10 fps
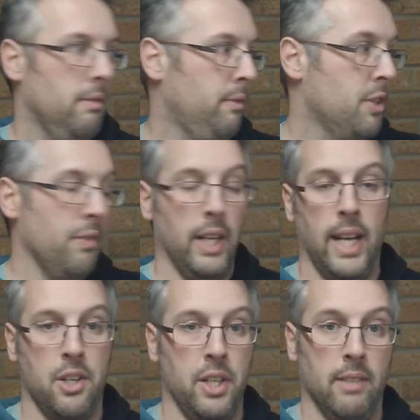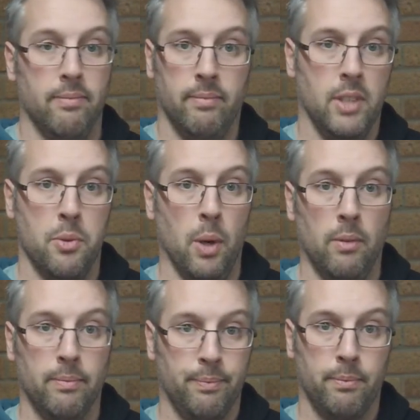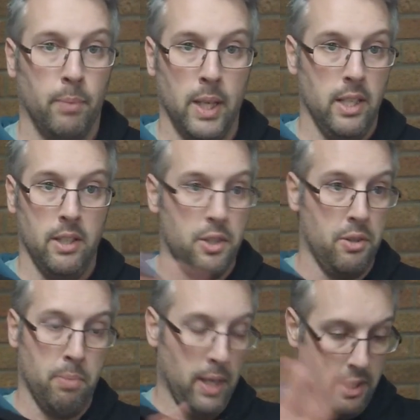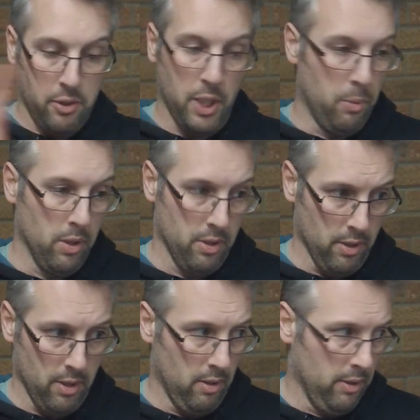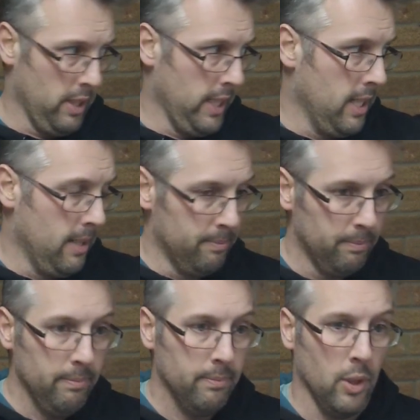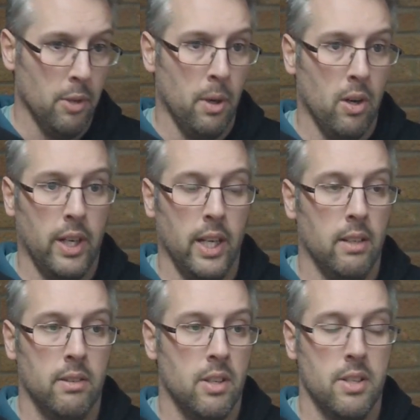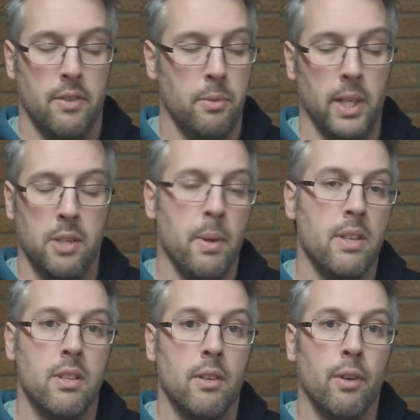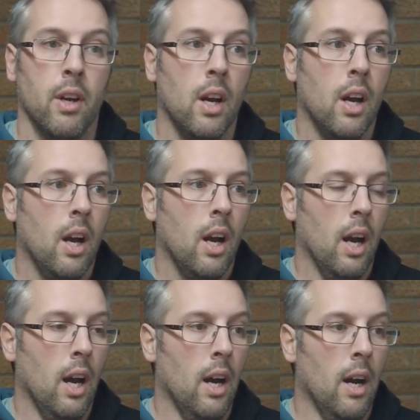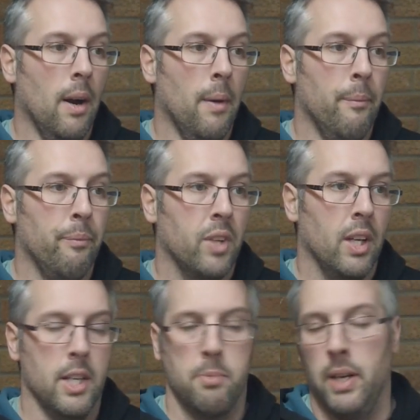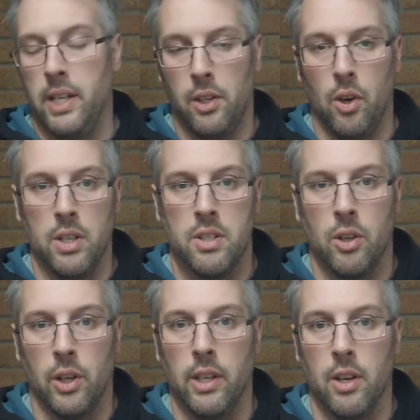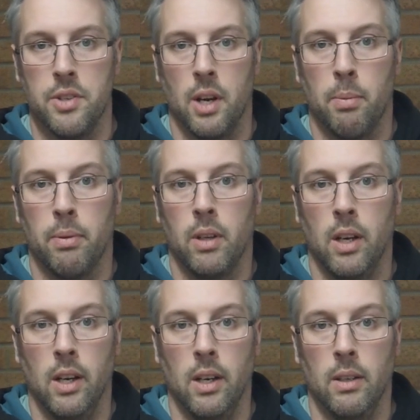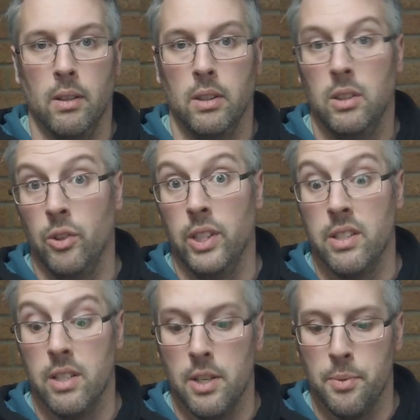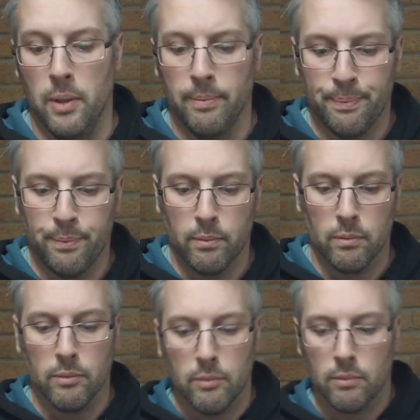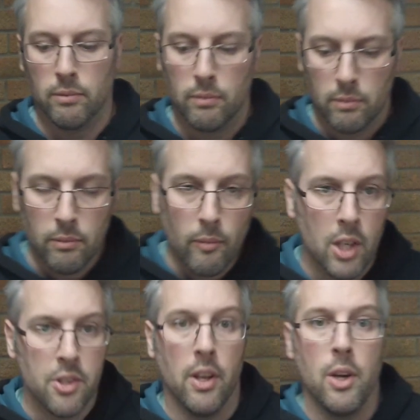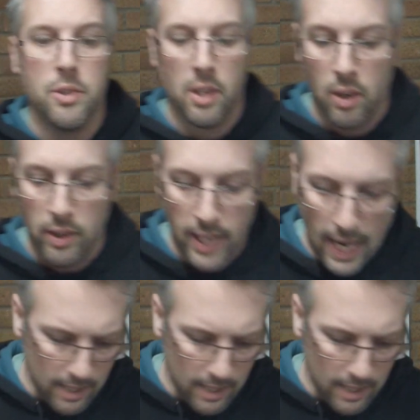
just fit a catch can as well. Plenty of cheap ones on the market. Doesn't have to be expensive, and there's plenty of guides to hooking those up on the internet as well. So those are like the